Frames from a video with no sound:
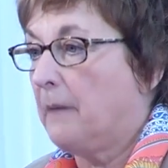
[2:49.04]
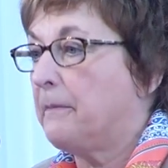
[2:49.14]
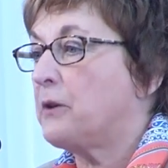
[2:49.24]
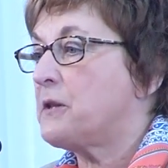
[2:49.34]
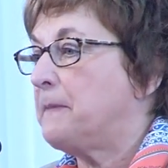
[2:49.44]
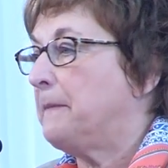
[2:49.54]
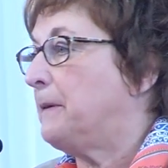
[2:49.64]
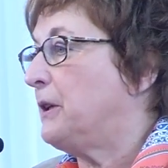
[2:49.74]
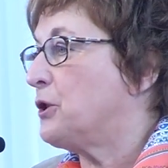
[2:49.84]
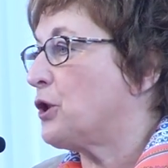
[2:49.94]
Most
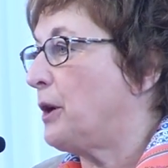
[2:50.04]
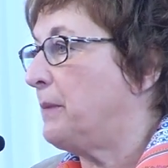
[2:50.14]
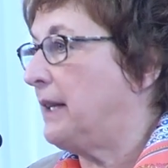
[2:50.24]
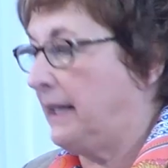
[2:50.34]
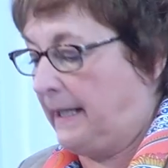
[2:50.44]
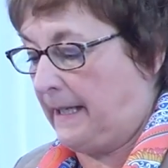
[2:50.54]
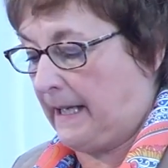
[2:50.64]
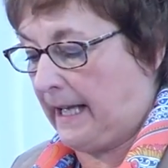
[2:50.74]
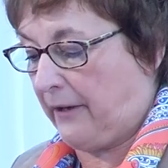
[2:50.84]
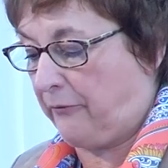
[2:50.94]
people in Germany
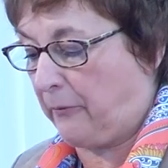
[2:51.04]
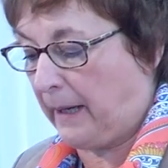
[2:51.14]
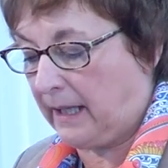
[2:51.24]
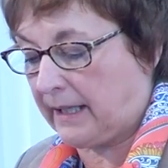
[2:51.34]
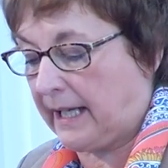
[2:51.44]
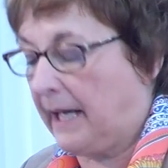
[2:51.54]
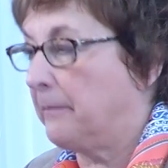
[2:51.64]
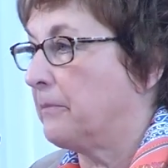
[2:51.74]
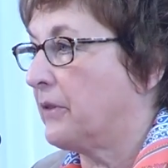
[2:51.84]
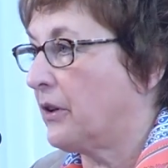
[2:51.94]
have
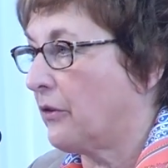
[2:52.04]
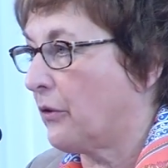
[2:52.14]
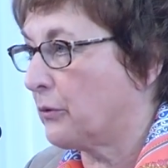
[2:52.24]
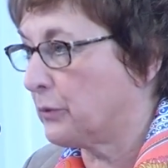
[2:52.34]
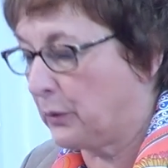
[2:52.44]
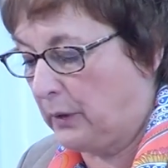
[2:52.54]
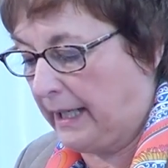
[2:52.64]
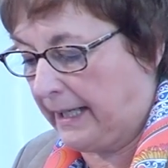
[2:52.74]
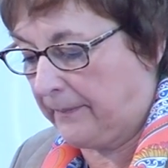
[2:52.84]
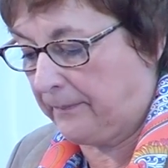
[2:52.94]
welcomed the
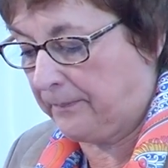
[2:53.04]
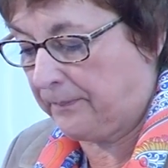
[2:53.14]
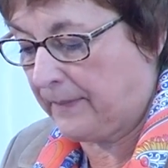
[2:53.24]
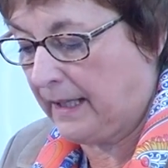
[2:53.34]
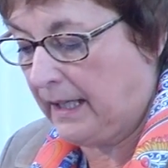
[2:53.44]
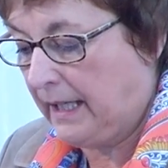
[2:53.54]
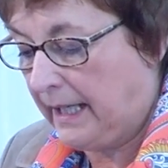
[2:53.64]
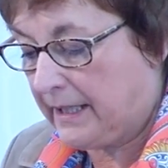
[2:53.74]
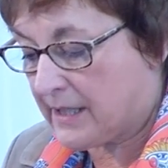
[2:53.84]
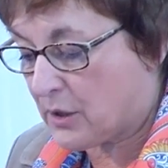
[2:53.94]
ruling.
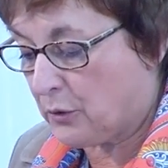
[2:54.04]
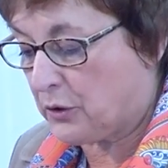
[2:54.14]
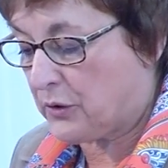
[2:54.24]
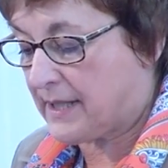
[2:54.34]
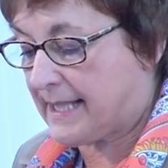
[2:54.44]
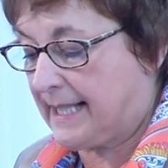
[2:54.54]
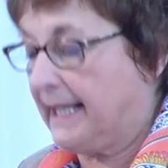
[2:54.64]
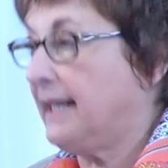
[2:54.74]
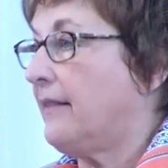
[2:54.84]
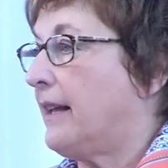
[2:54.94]
It is good to
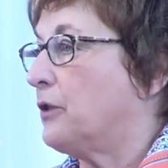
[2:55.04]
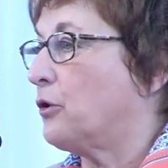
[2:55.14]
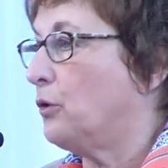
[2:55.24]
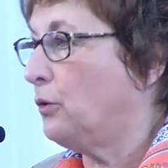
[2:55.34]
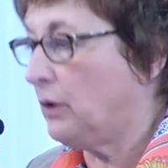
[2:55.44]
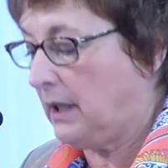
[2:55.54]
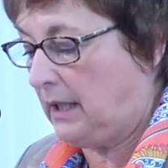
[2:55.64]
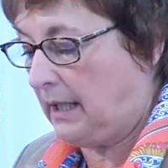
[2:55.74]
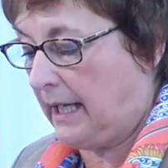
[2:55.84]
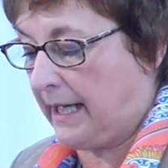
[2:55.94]
see that
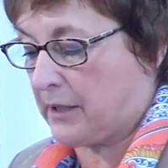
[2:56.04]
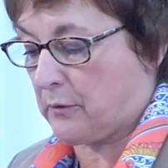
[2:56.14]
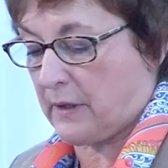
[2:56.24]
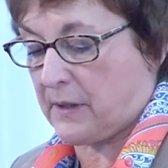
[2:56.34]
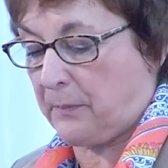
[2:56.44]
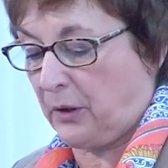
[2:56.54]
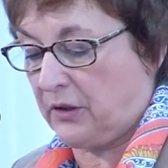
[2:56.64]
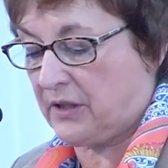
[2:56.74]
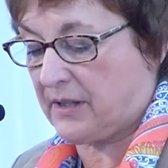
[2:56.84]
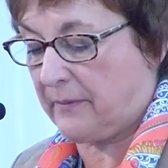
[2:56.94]
Google has
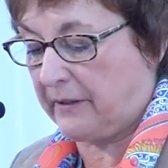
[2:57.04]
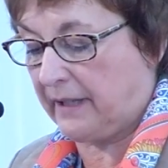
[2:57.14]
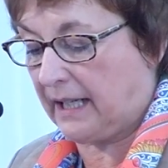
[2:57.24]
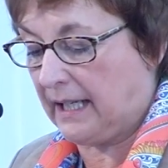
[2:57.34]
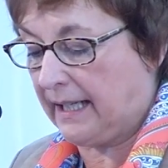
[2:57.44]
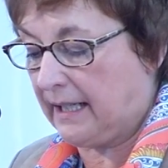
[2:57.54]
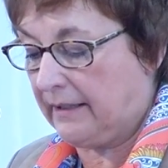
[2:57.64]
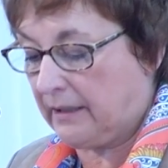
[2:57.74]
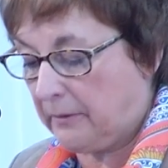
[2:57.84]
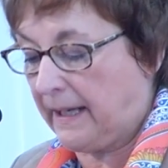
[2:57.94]
responded very
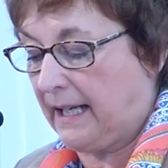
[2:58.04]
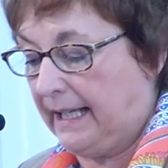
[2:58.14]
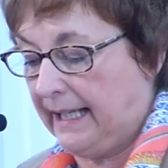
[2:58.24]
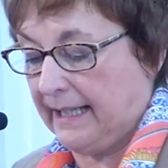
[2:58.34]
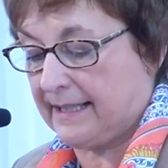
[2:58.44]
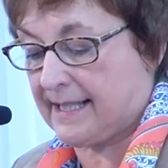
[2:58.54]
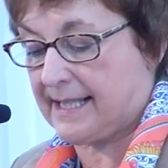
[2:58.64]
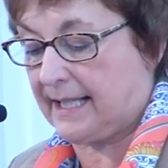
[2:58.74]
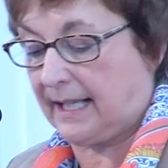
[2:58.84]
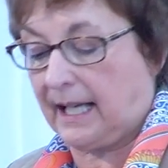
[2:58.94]
quickly and is
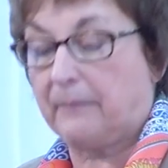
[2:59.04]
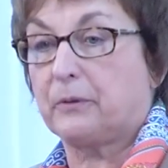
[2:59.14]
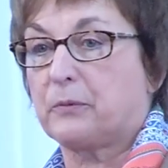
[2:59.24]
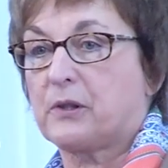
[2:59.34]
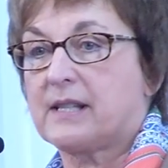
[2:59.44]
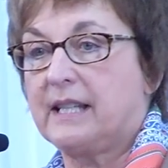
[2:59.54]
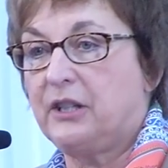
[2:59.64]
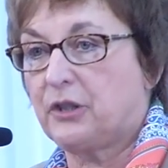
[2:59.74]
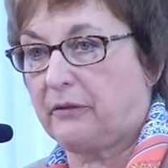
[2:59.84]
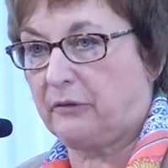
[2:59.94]
setting up a
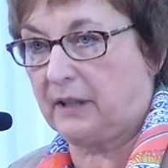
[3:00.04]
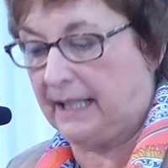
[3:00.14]
procedure for